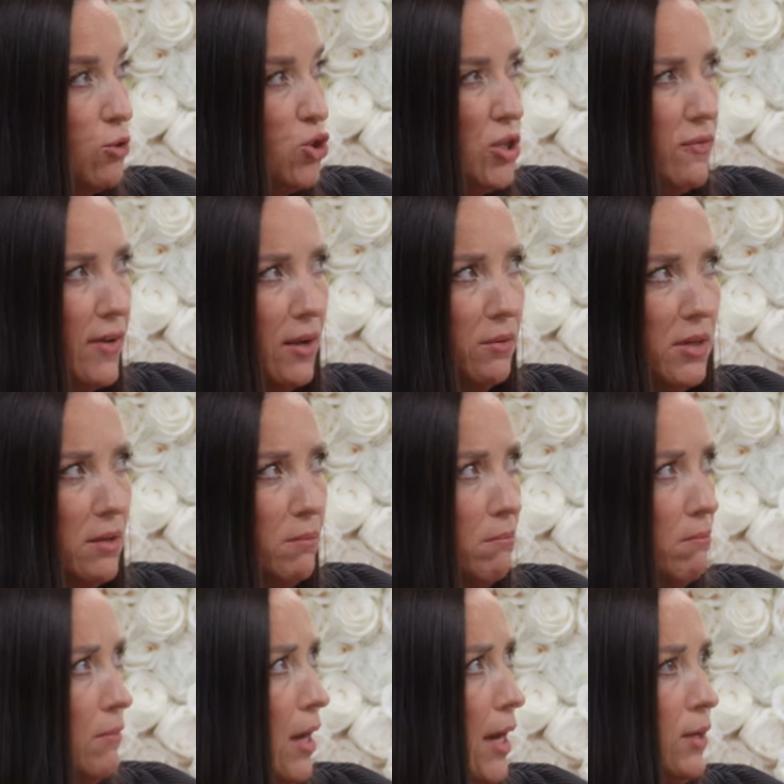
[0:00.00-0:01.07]
she found
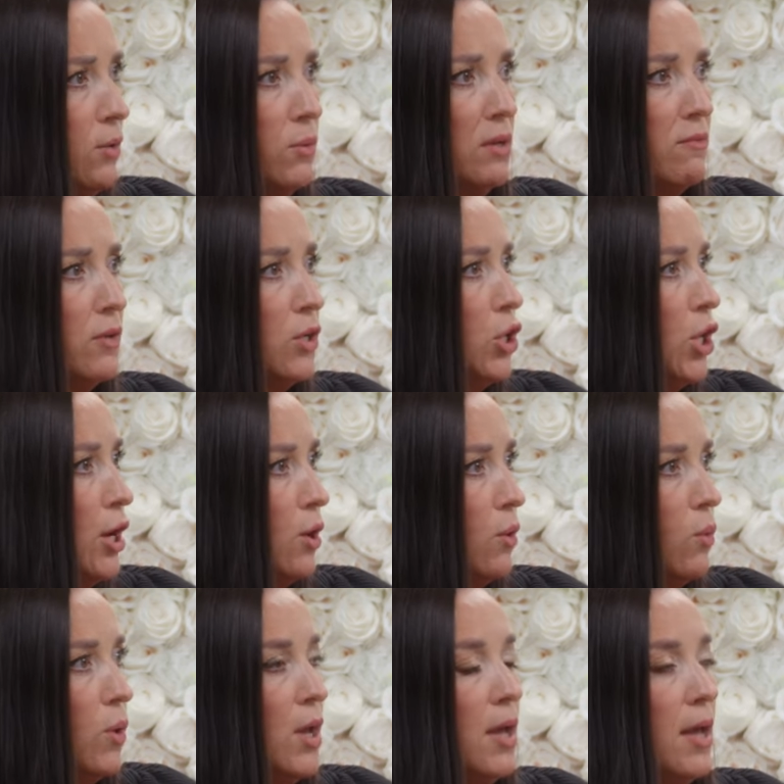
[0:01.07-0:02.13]
him, I don't yeah. even know.